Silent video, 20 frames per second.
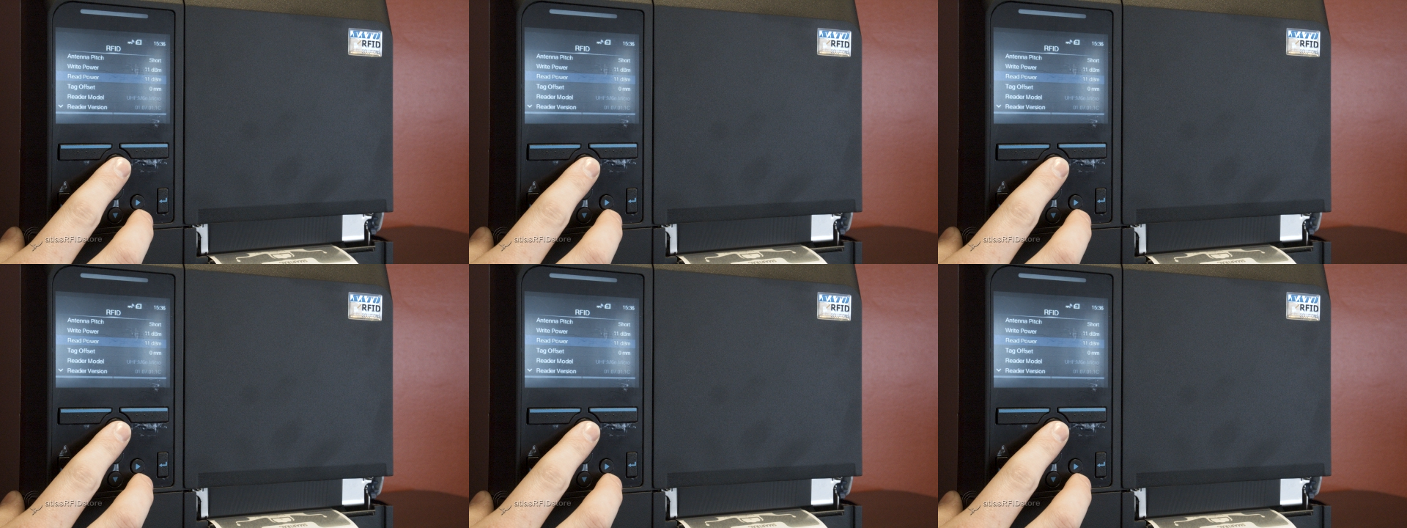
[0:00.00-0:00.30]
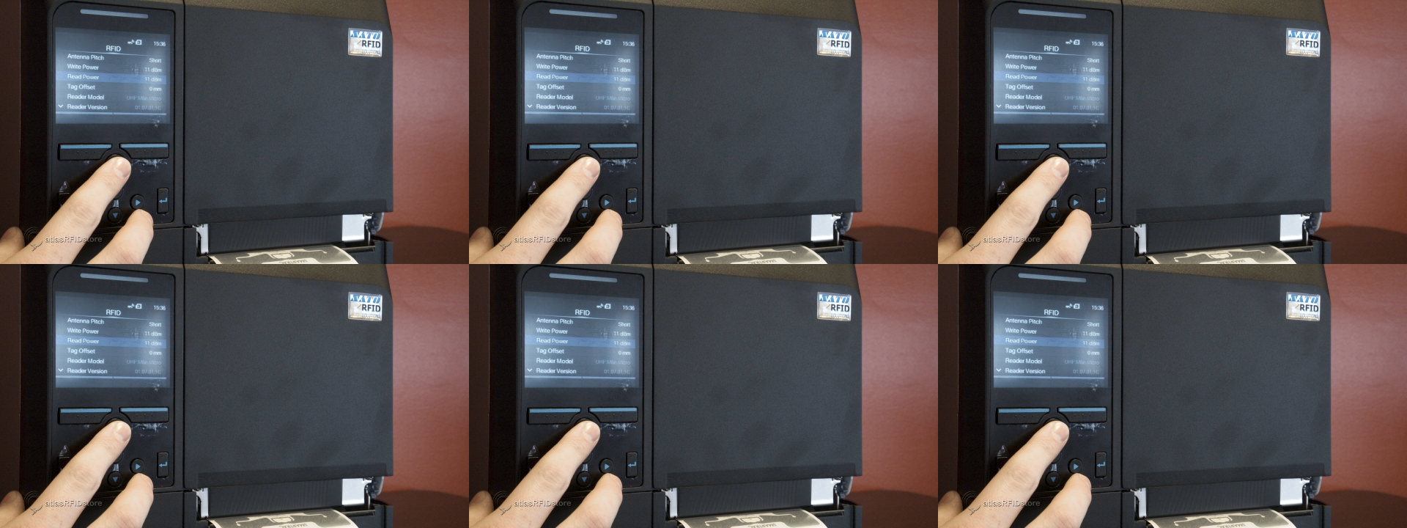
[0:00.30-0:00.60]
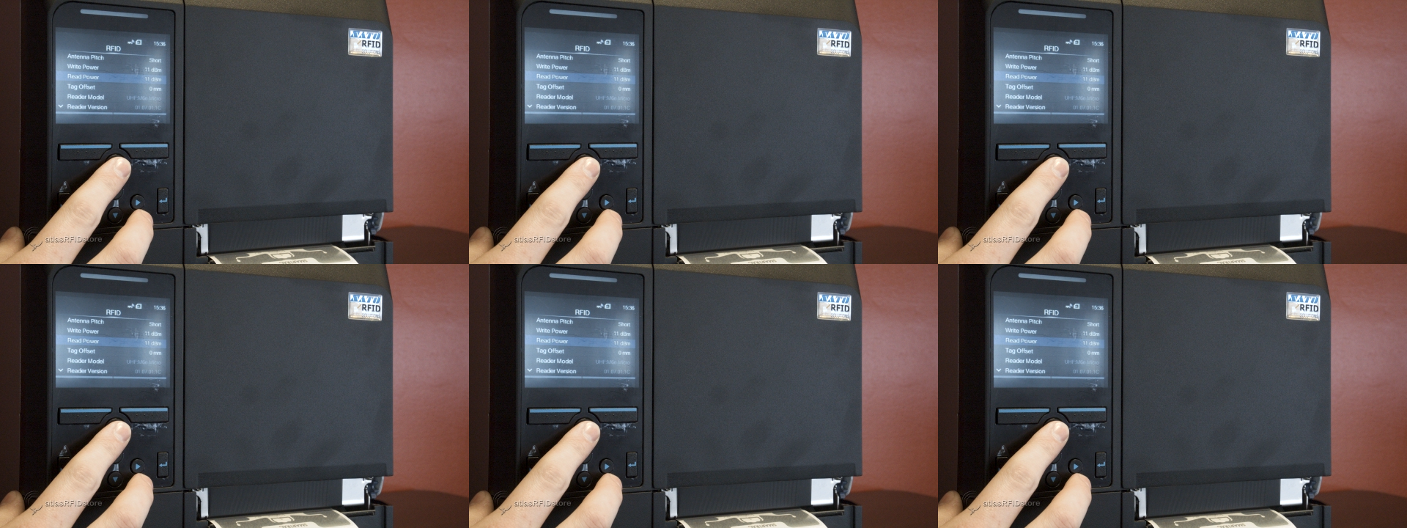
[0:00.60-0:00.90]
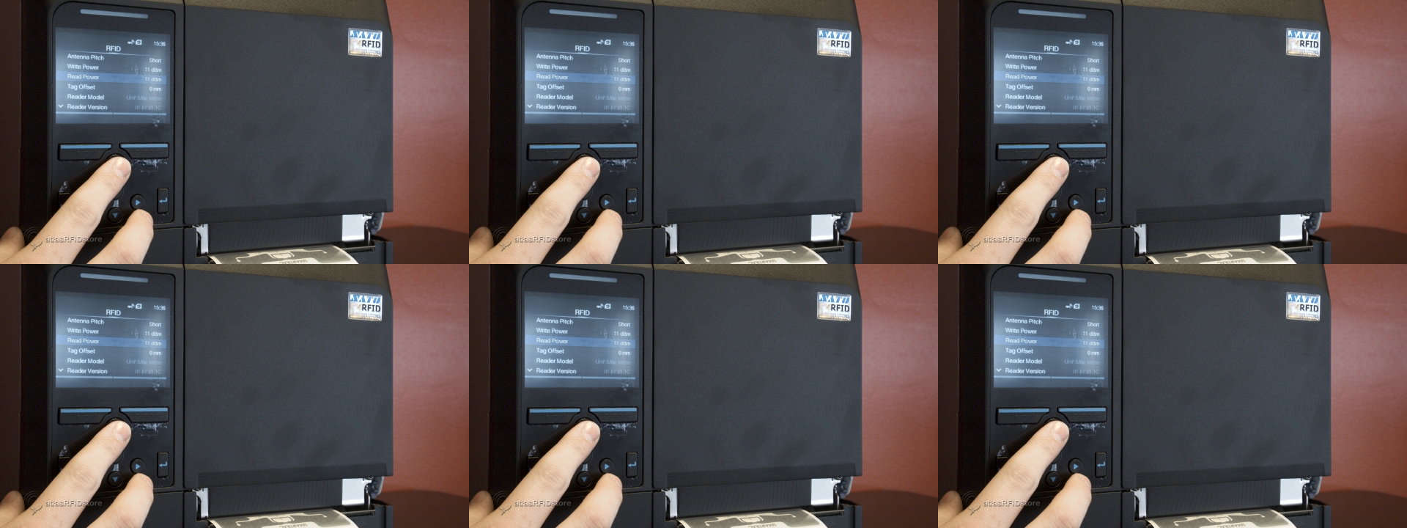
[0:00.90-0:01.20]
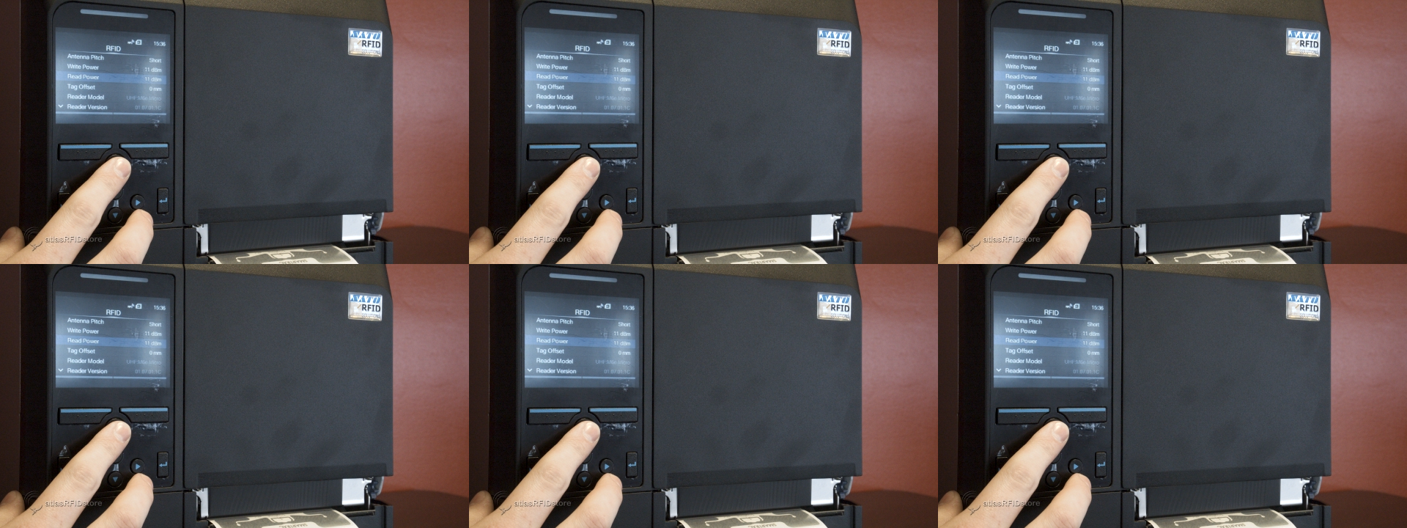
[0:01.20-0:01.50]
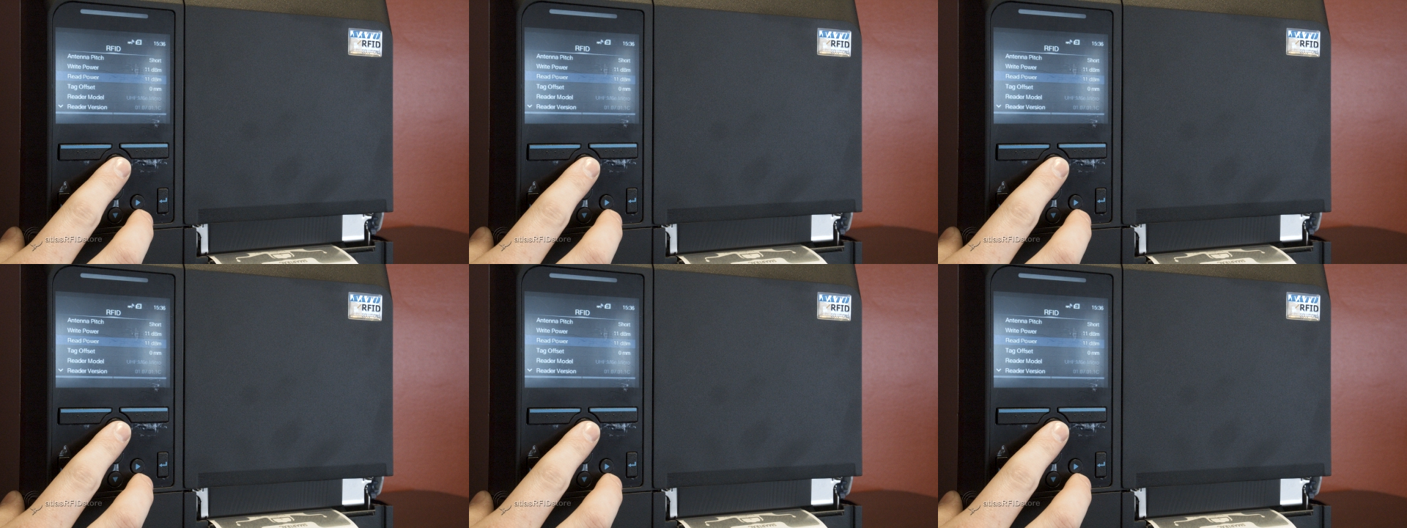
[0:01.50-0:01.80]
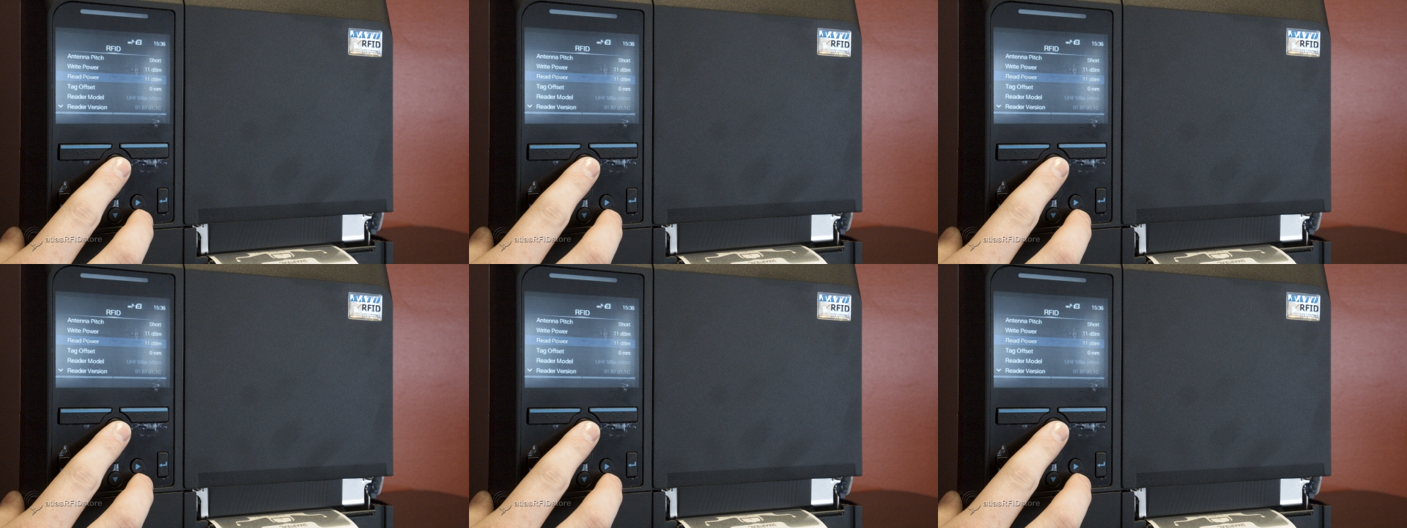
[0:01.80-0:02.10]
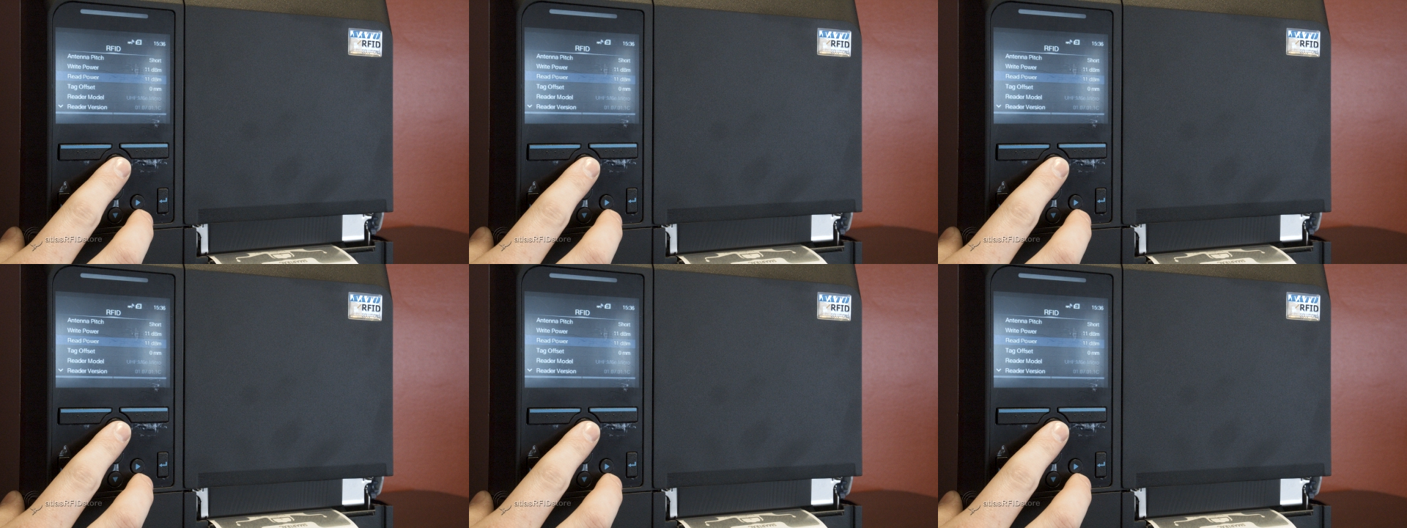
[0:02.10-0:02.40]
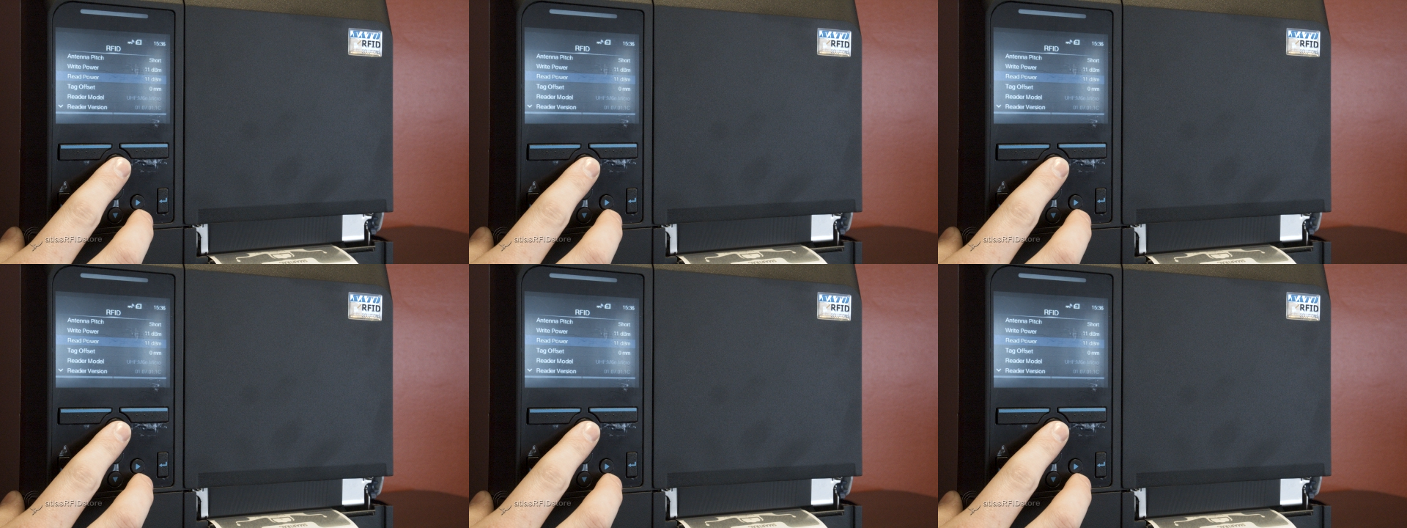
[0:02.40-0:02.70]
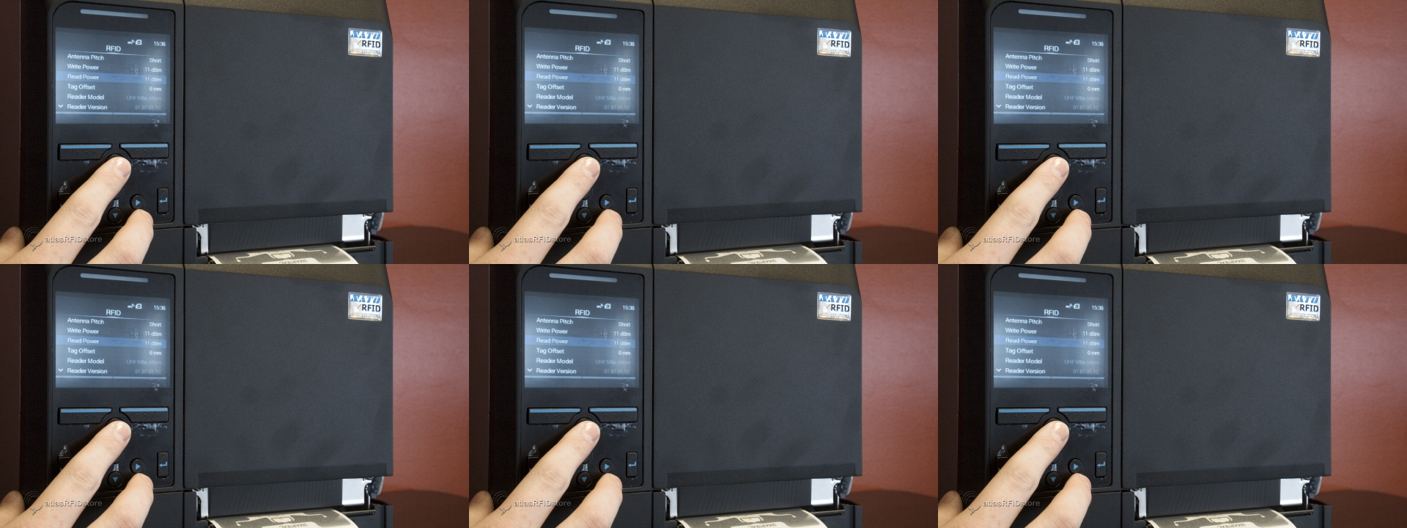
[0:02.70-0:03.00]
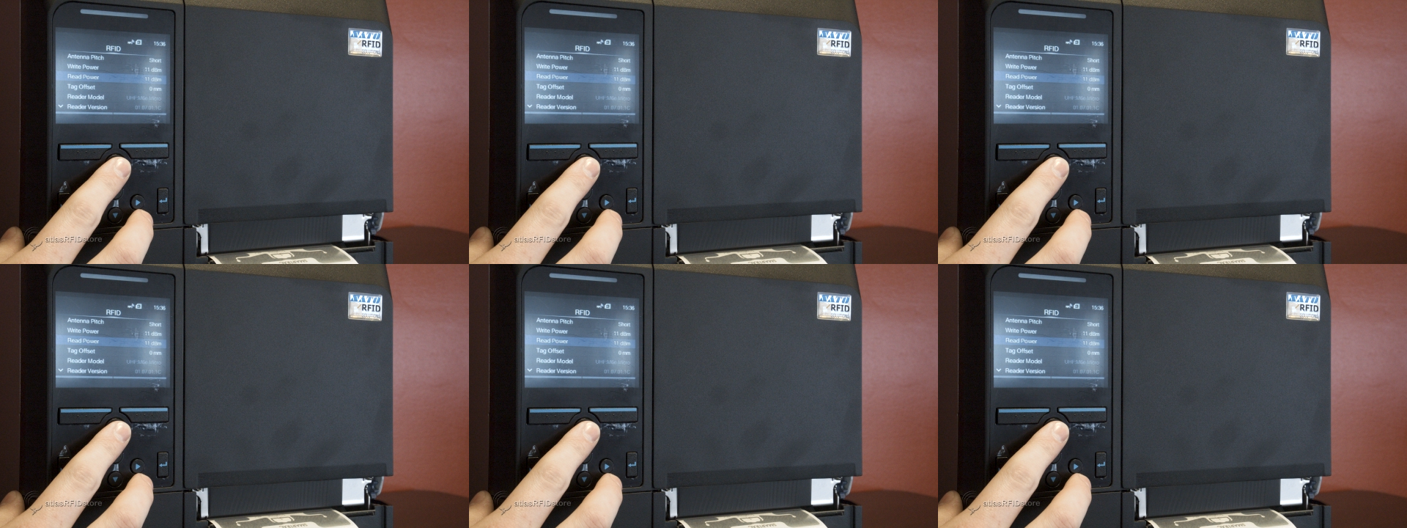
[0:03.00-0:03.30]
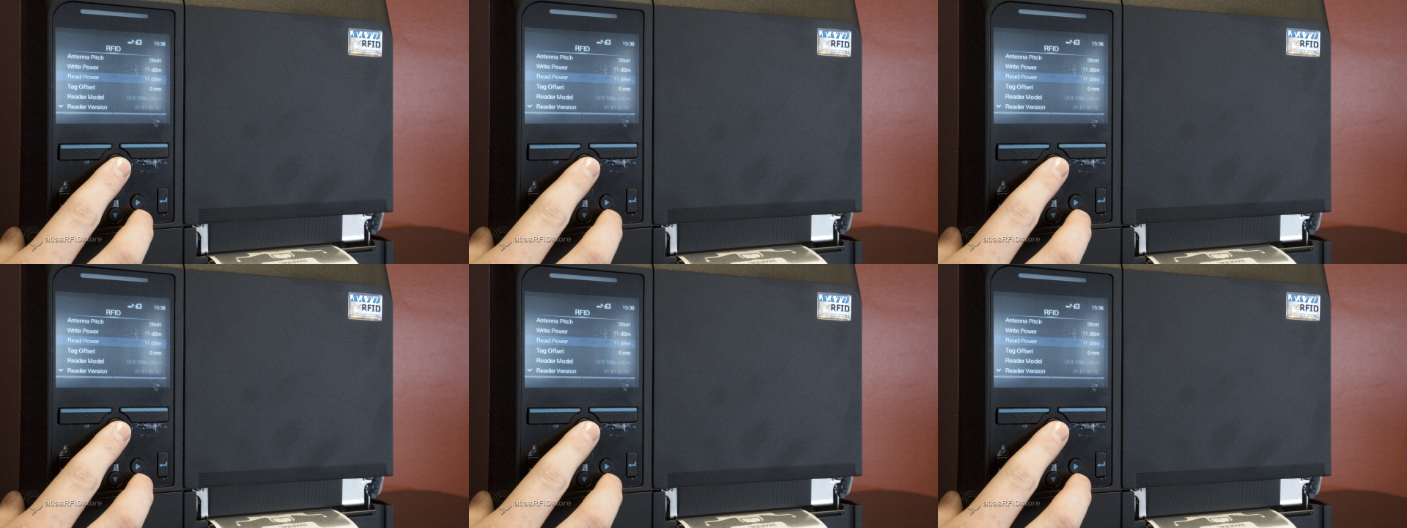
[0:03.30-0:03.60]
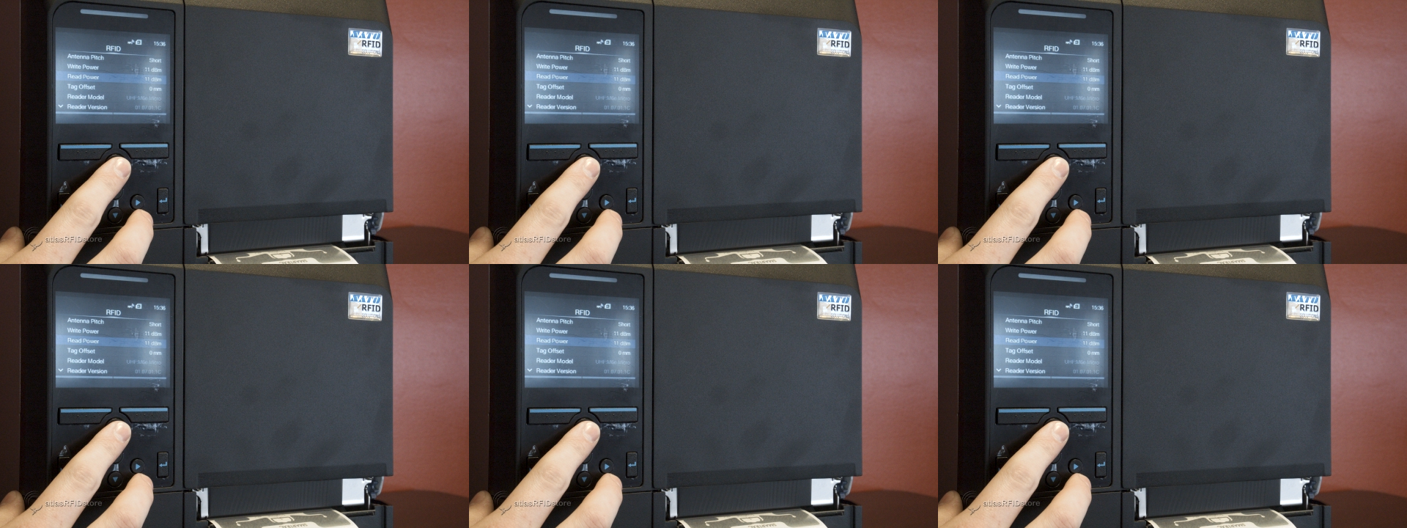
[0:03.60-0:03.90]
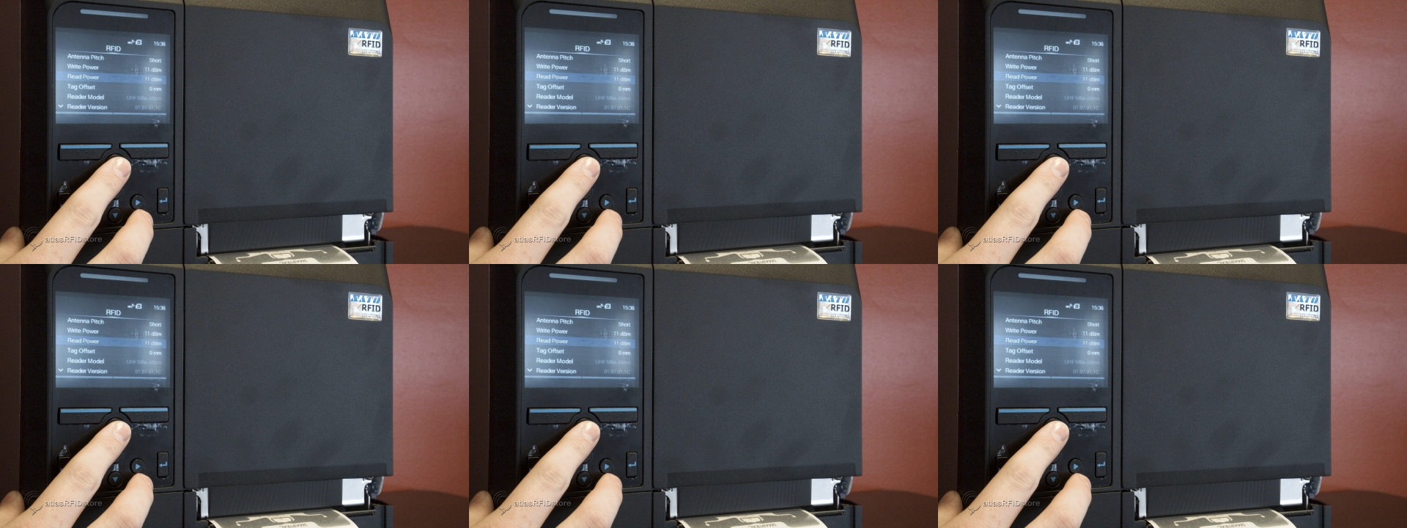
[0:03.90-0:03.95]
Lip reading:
Nobody's mouth can be seen.